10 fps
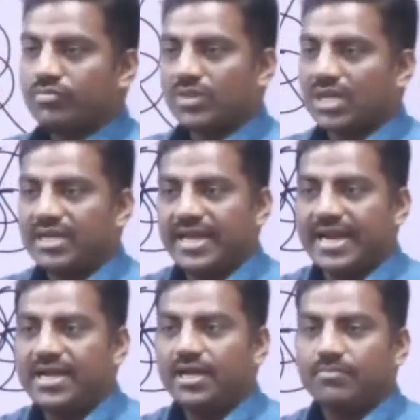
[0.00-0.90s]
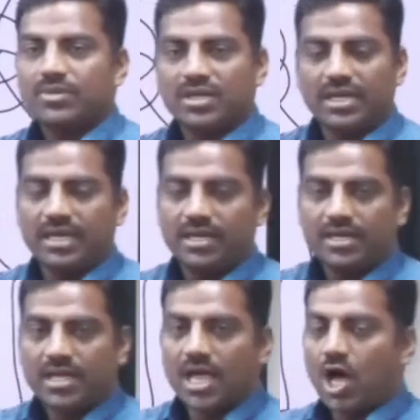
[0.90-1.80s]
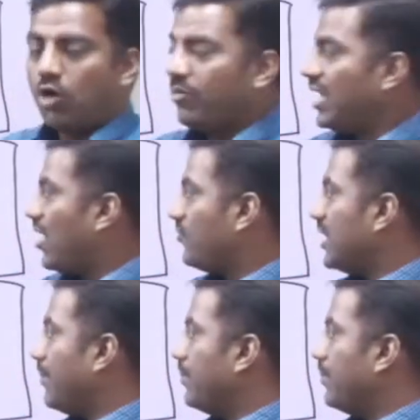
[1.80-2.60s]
D and E. How many of them